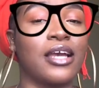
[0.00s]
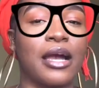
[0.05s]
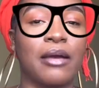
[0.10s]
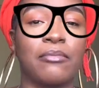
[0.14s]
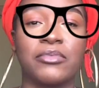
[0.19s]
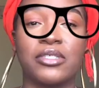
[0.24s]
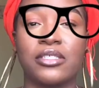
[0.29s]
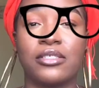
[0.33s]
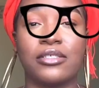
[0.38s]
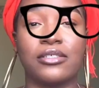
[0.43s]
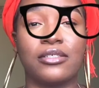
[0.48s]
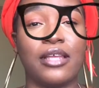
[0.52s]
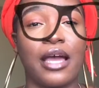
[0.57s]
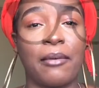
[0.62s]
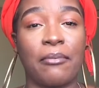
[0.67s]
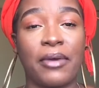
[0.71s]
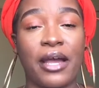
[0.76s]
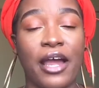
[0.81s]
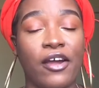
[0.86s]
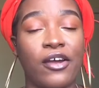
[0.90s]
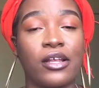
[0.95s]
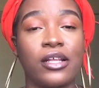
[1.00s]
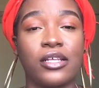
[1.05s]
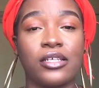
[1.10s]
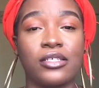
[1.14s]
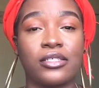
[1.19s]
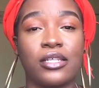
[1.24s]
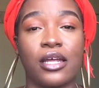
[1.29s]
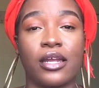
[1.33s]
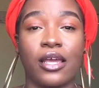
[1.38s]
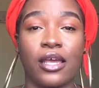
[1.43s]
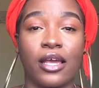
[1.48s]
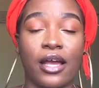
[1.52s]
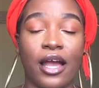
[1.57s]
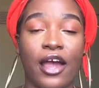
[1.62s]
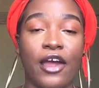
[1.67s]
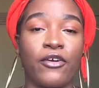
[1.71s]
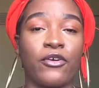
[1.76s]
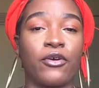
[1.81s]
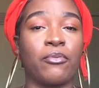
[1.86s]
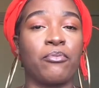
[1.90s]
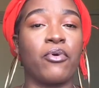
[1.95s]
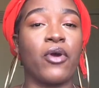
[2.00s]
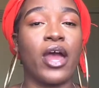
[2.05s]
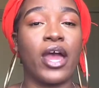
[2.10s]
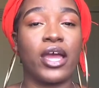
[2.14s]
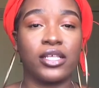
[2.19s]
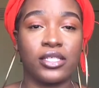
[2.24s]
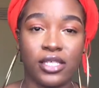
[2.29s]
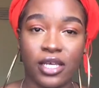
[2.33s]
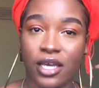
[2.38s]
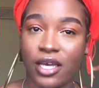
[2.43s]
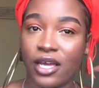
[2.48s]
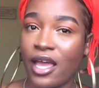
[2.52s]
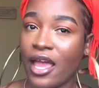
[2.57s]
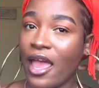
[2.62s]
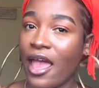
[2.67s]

I'm currently studying chiropractic,